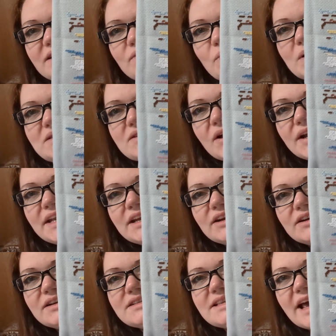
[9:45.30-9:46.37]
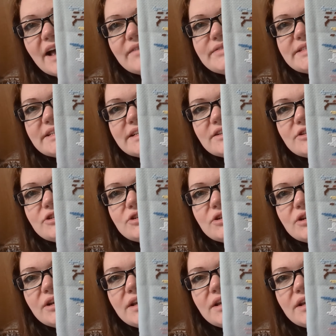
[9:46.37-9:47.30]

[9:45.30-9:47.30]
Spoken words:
of what's on here is half stitch.